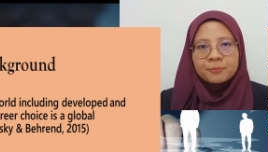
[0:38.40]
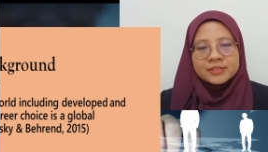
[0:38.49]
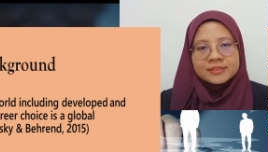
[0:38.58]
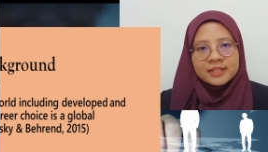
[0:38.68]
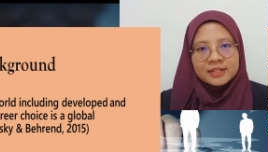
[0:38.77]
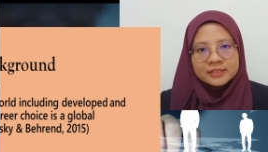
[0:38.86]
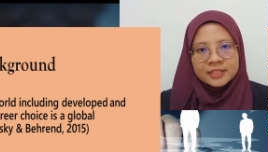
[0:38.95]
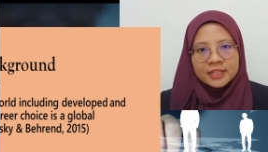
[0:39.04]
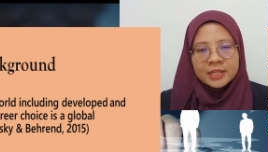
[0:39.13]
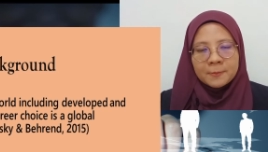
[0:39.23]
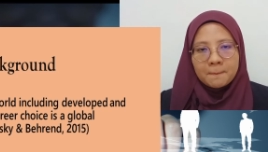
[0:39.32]

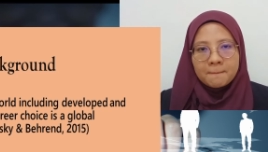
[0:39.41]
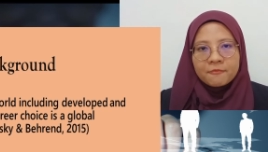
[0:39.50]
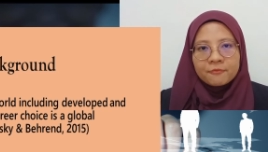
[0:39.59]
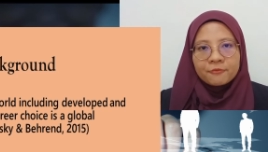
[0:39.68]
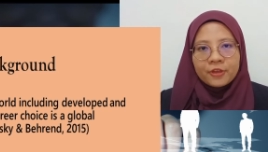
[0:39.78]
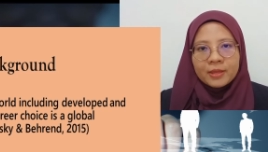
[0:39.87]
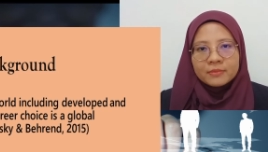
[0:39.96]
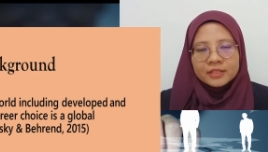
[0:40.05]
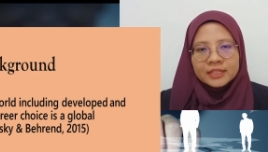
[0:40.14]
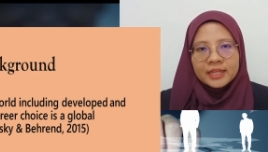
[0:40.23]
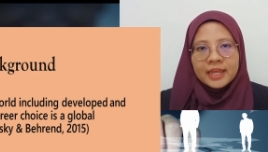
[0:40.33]
personality,
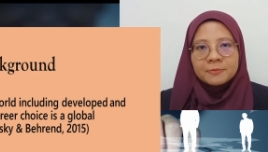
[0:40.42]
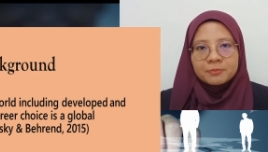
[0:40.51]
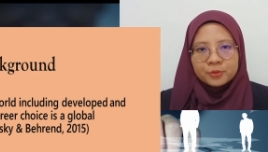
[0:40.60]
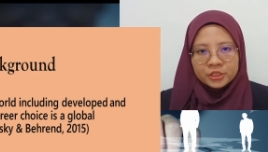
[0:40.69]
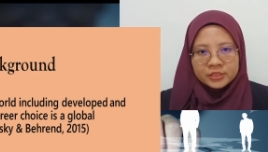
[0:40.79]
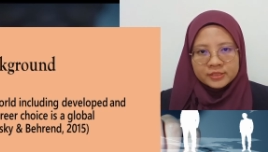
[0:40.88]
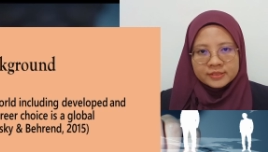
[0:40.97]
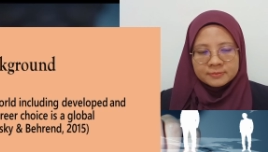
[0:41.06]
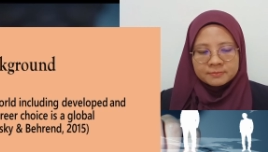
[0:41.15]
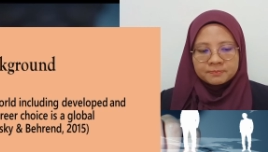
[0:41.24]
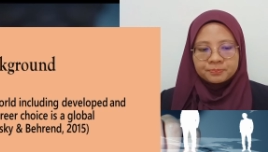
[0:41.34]
family, and
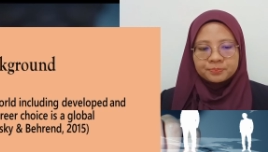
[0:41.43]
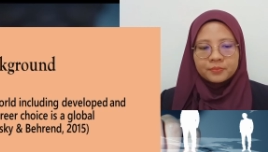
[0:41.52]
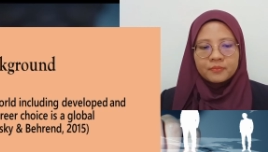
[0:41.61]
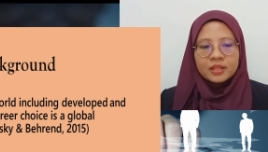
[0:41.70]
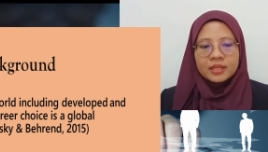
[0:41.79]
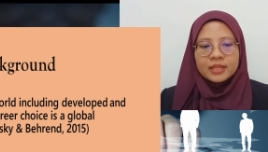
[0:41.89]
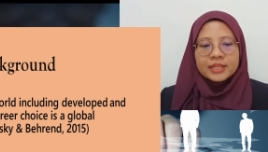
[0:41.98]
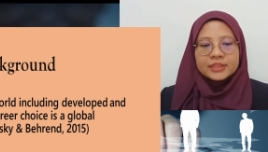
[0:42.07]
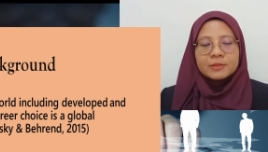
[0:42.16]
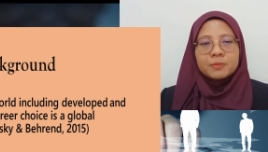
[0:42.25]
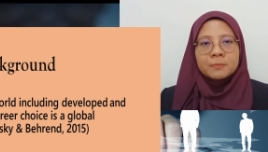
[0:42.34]
peers.
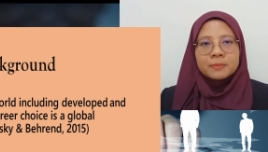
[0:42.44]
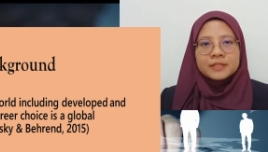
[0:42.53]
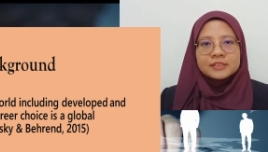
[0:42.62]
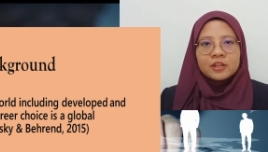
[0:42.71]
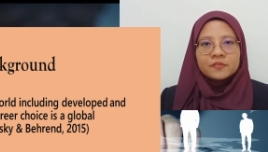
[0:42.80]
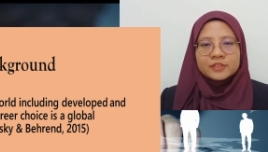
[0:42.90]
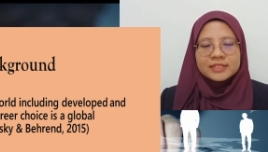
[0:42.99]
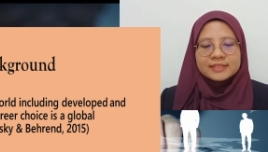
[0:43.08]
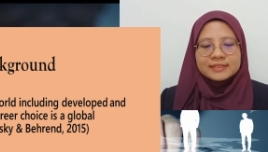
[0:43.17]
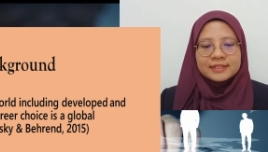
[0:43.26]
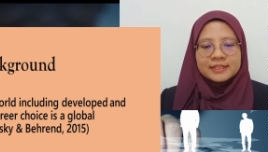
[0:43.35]
The purpose of
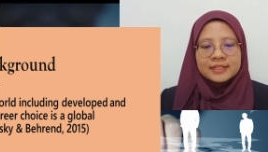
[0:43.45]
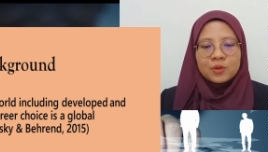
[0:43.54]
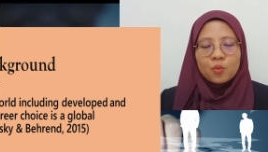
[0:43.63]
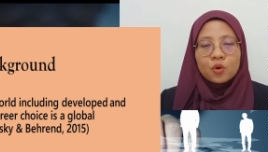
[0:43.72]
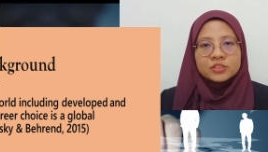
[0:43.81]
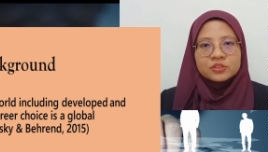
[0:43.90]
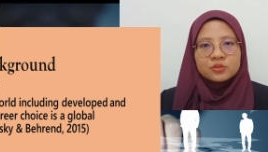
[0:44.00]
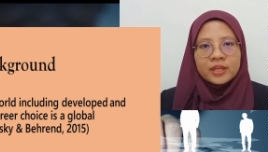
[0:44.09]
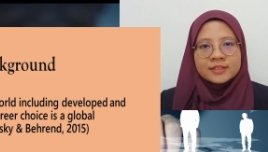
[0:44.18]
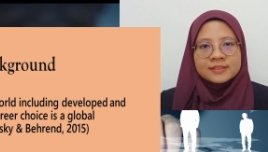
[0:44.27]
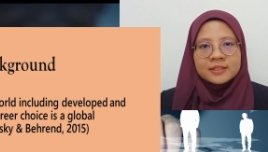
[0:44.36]
this study was to
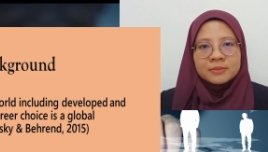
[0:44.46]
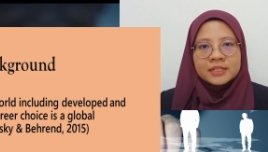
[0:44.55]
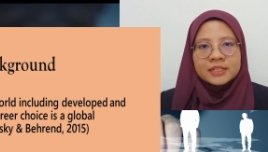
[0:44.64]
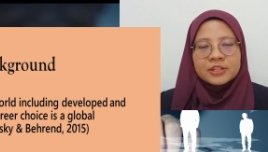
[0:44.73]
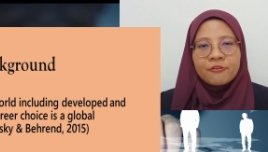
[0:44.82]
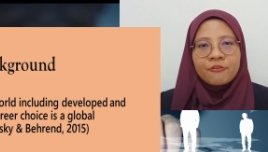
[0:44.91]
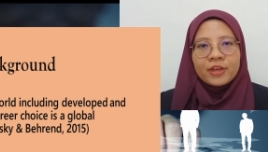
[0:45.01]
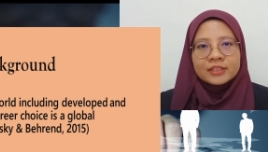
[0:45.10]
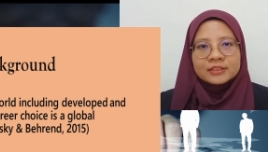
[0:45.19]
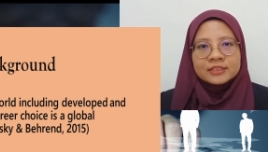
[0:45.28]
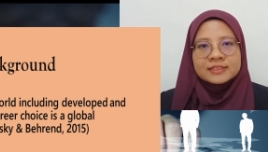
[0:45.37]
examine the
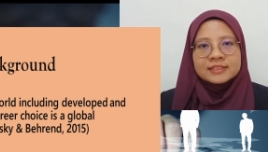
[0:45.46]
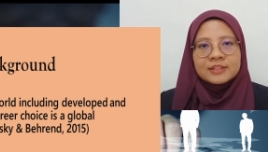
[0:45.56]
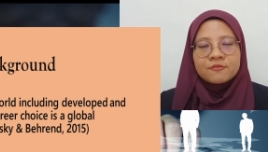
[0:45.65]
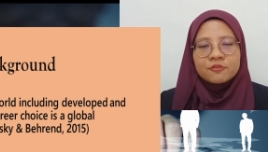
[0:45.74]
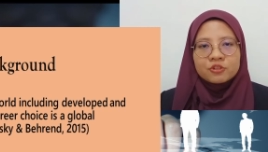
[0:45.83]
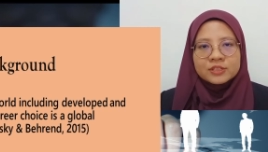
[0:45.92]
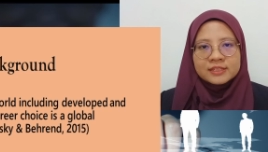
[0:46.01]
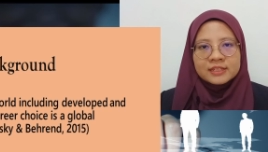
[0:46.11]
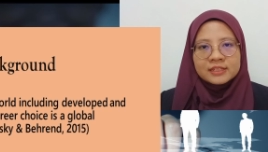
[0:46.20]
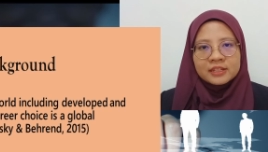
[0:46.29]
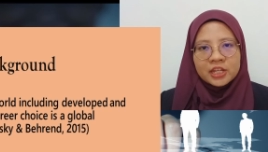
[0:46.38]
factors
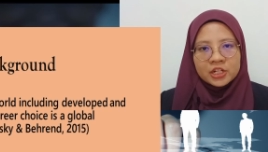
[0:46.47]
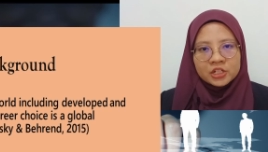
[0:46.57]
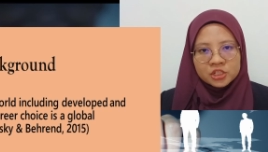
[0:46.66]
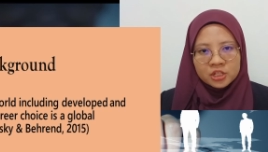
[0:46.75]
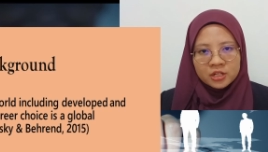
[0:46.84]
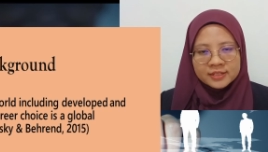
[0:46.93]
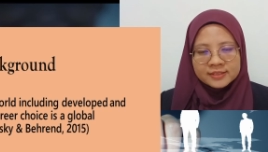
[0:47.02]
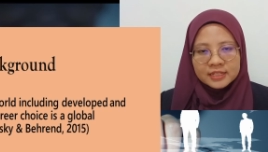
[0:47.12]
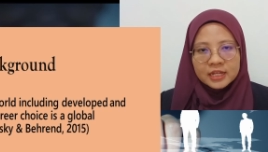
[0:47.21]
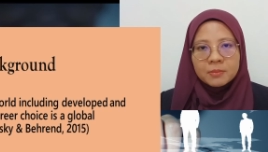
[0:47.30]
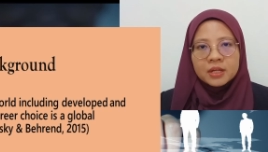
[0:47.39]
influencing the career
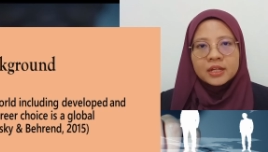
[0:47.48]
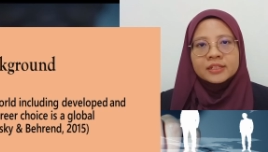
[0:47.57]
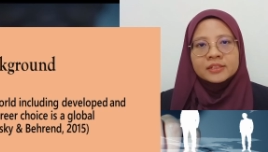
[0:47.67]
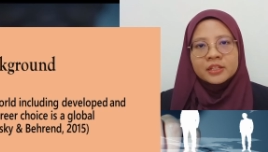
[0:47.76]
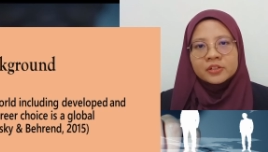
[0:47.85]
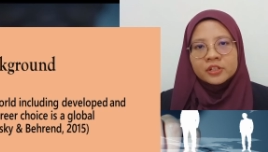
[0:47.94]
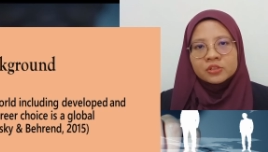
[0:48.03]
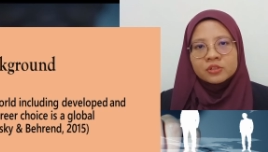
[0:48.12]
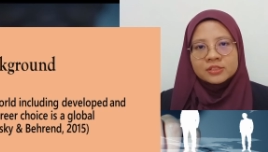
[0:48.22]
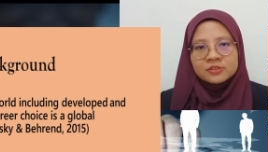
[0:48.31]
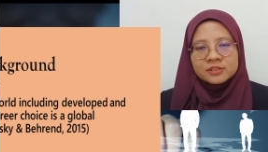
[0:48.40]
choice among
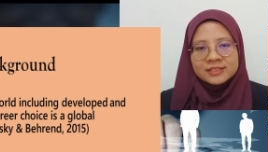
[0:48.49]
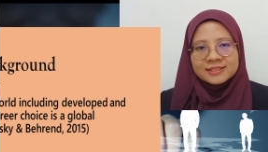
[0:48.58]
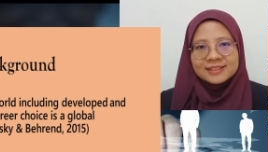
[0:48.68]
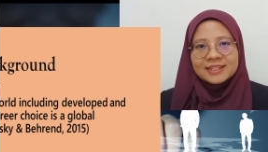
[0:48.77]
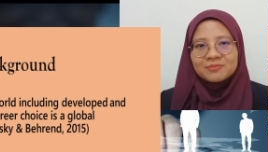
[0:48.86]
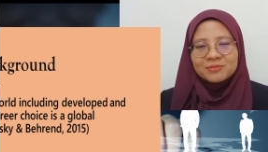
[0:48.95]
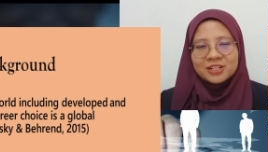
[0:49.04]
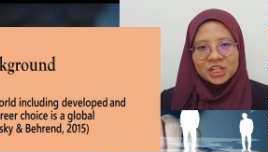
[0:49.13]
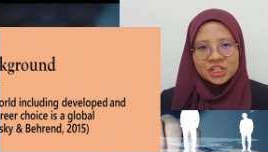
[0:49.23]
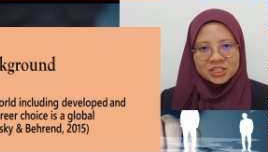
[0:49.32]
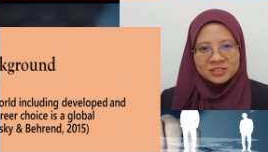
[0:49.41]
undergraduate students in
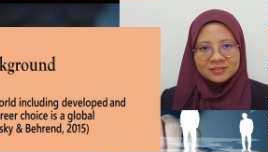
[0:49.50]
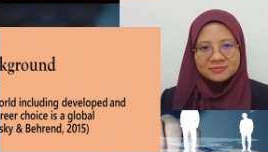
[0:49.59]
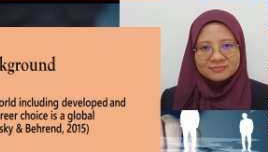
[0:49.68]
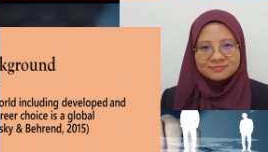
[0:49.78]
Malaysia.